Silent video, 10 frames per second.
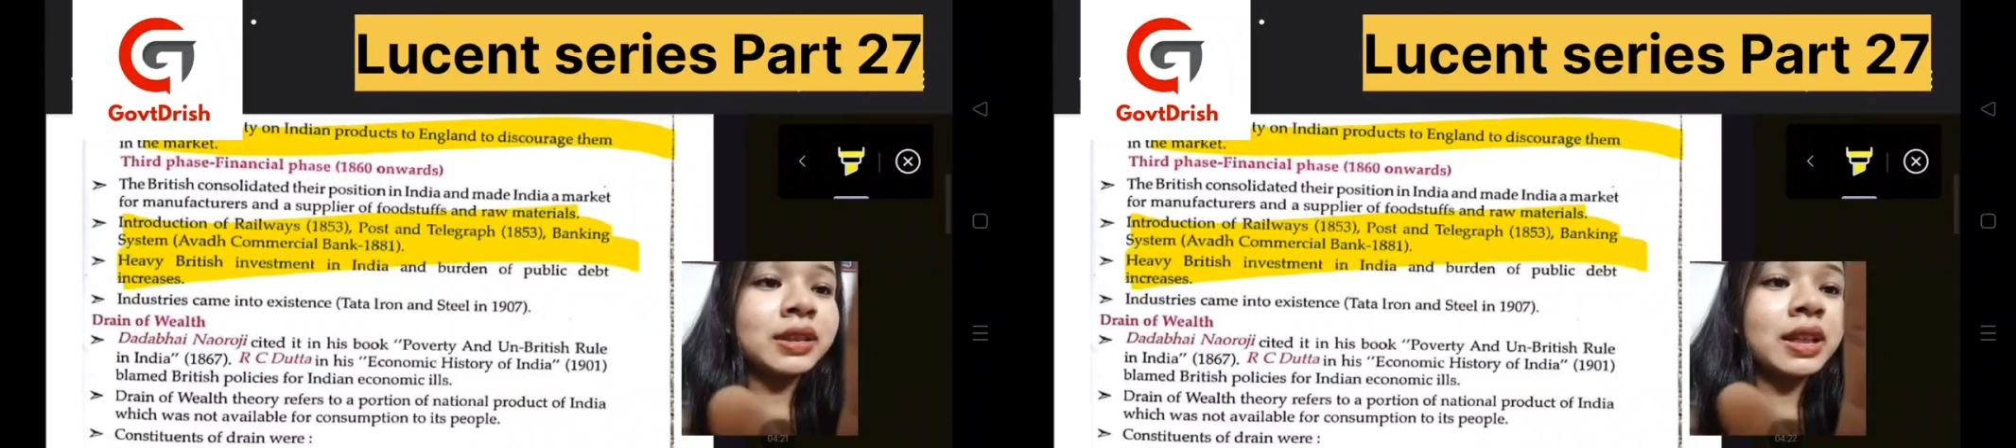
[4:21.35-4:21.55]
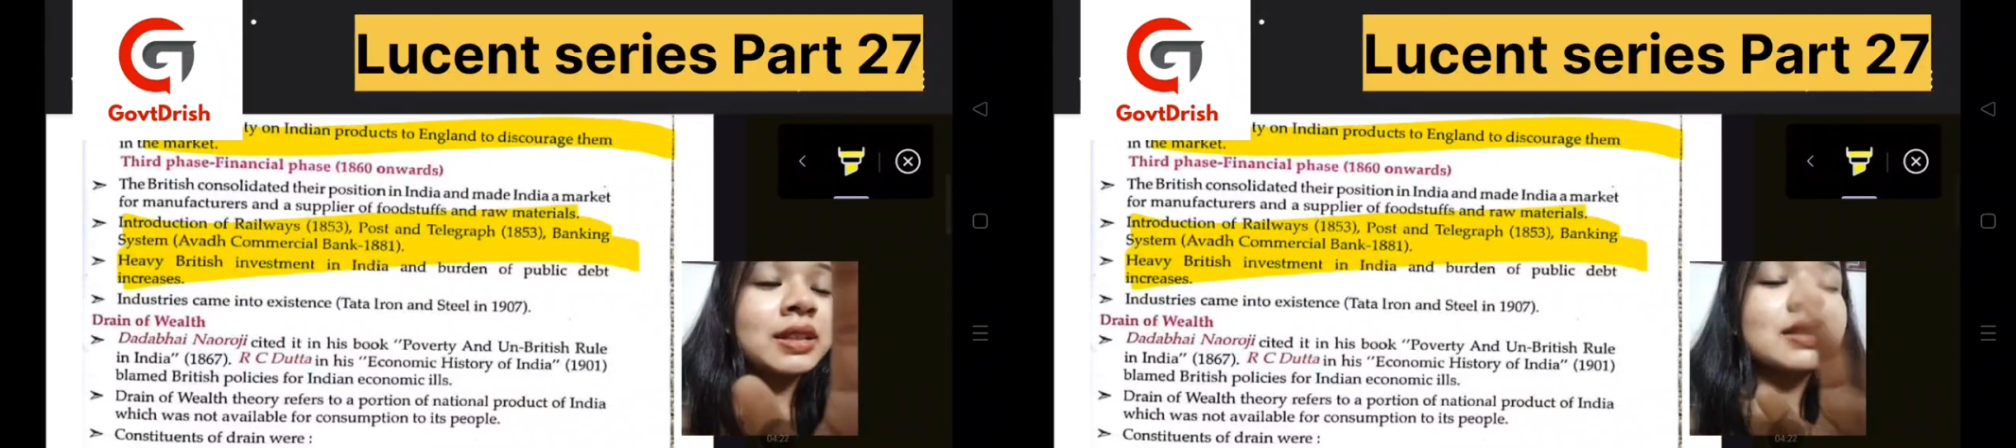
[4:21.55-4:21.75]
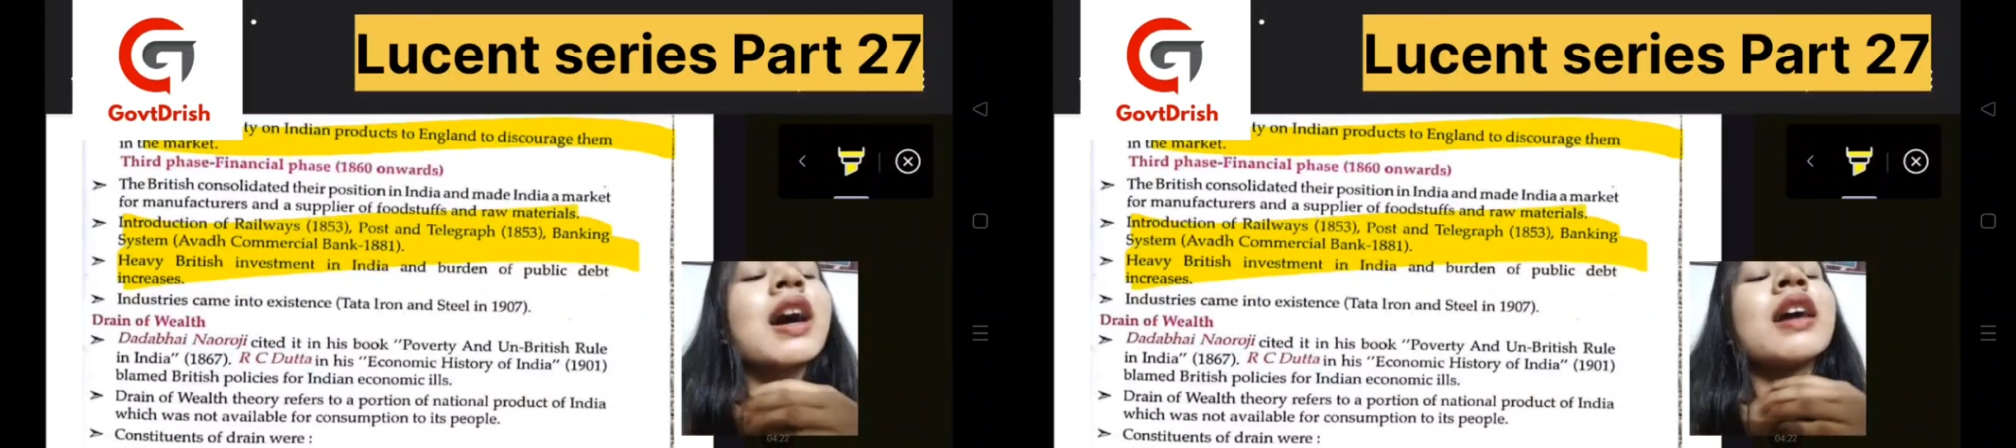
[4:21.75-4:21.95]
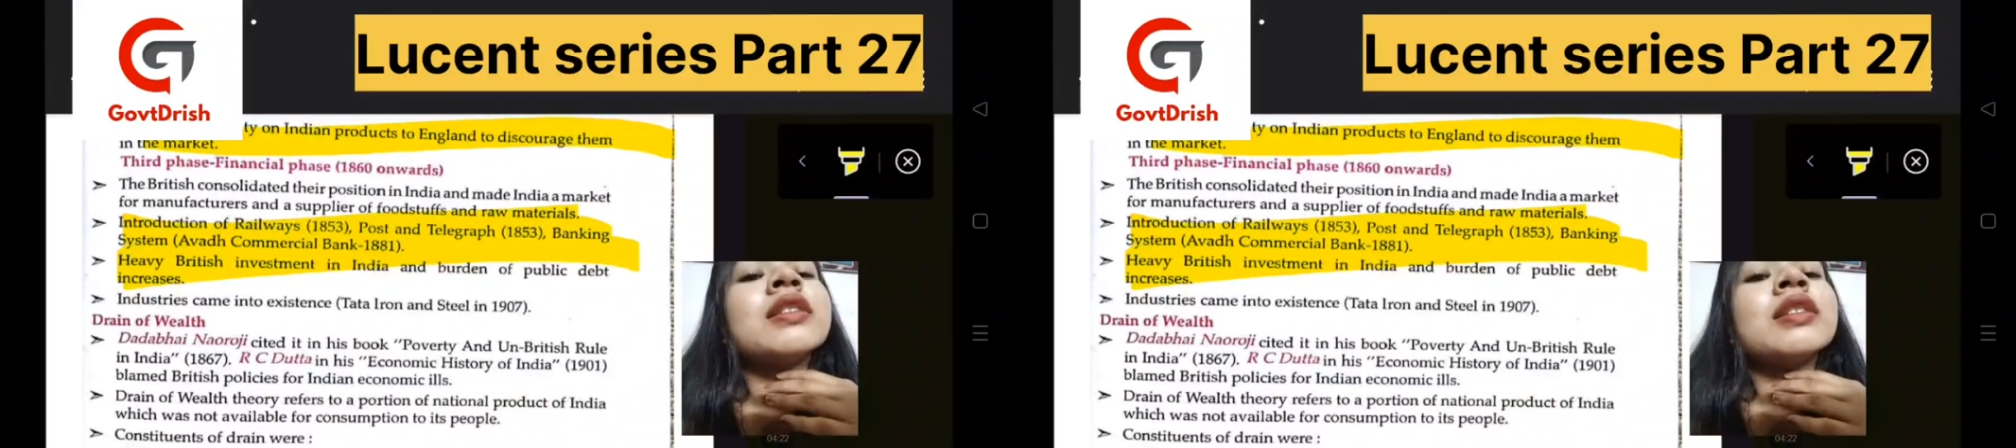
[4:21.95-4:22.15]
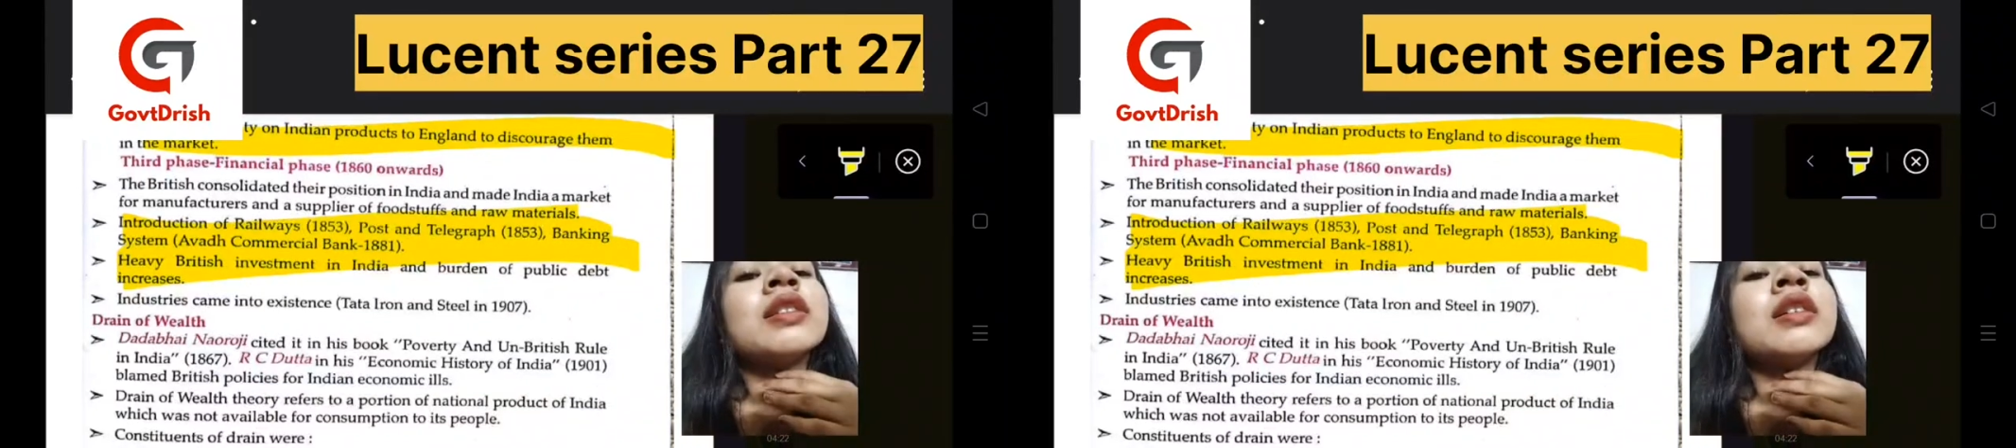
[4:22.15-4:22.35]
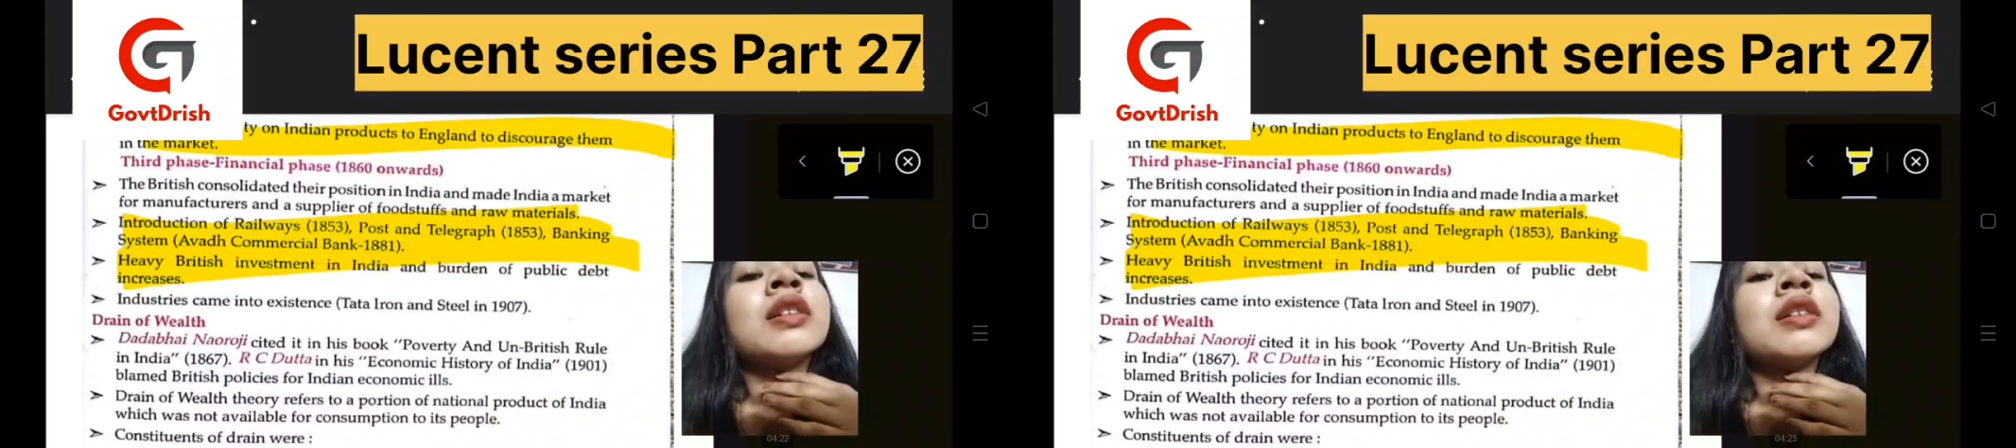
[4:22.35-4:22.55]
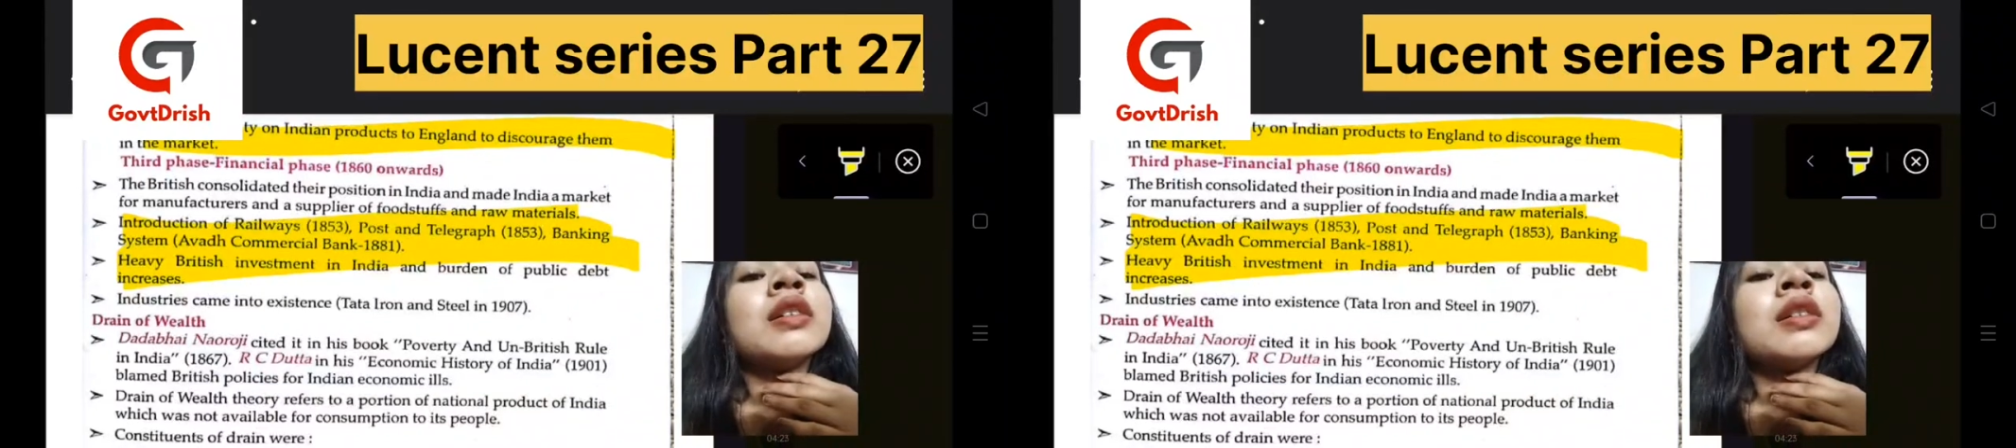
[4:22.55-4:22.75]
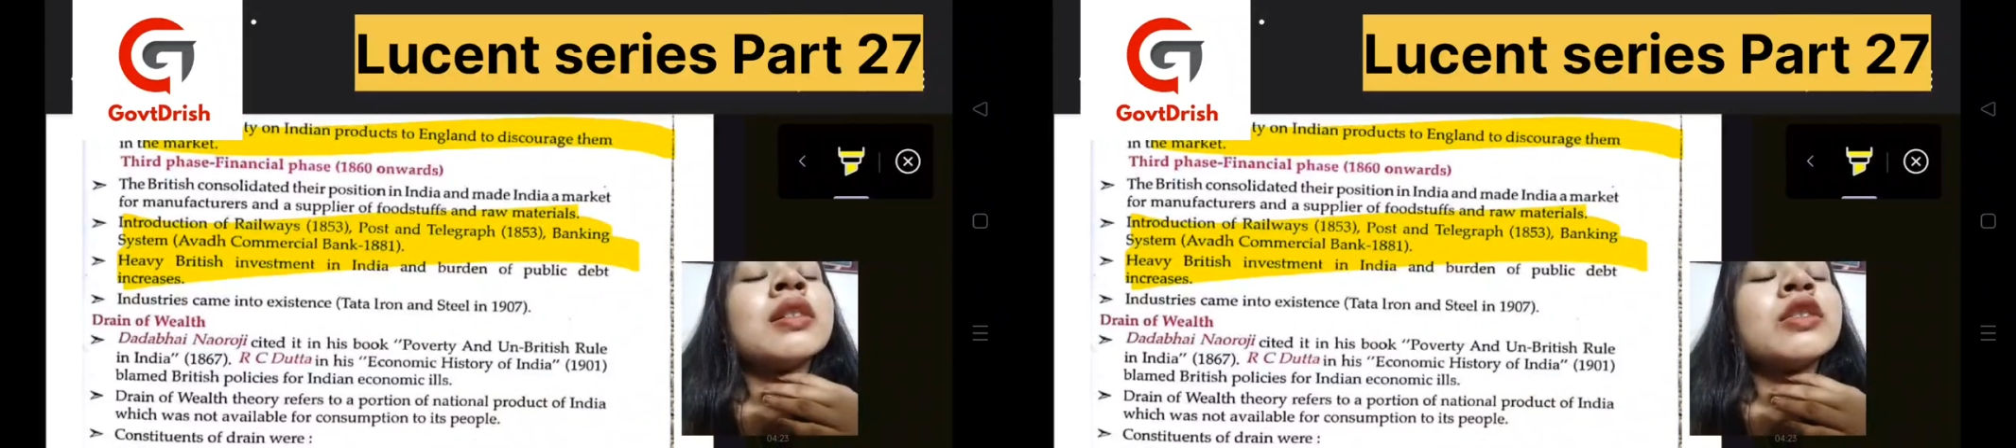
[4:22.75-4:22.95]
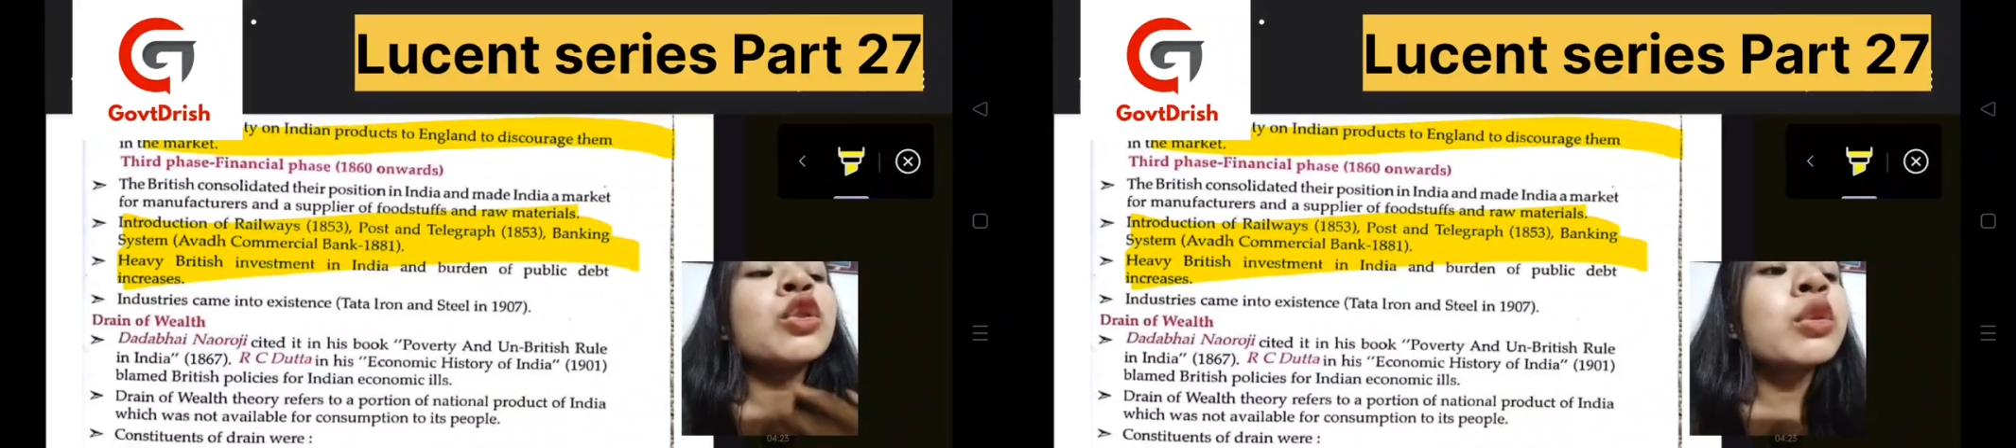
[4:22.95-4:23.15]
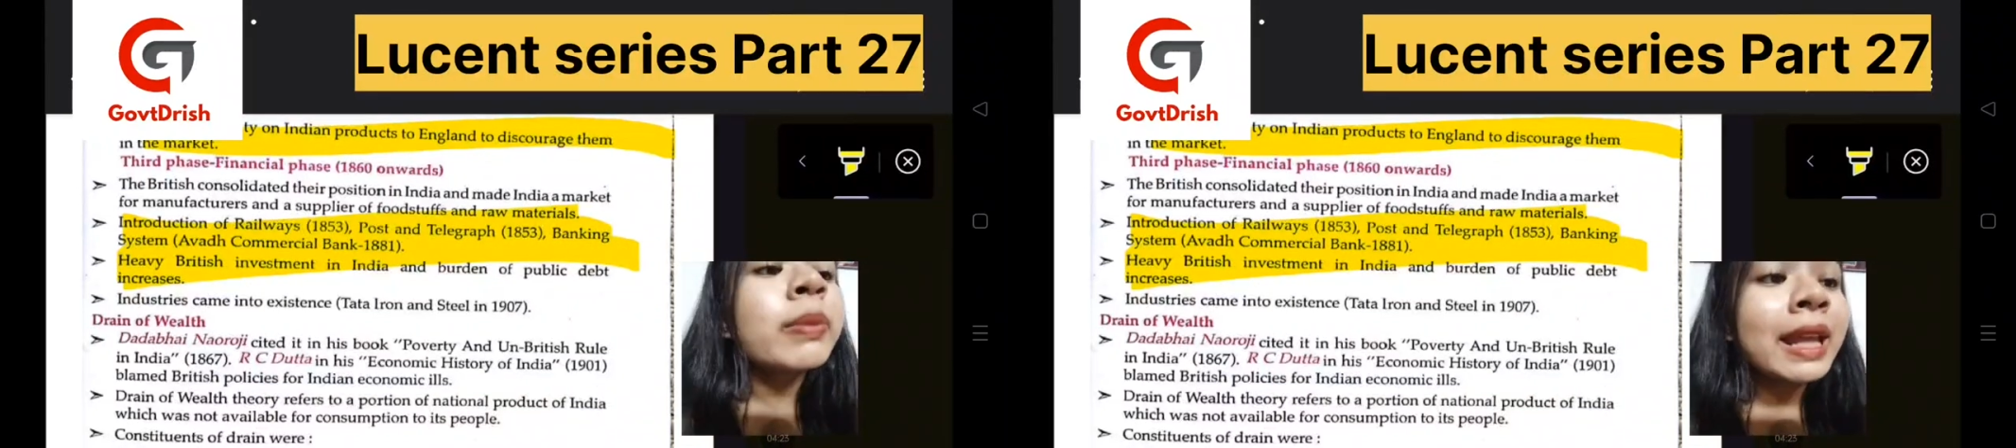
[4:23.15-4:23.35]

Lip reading: took place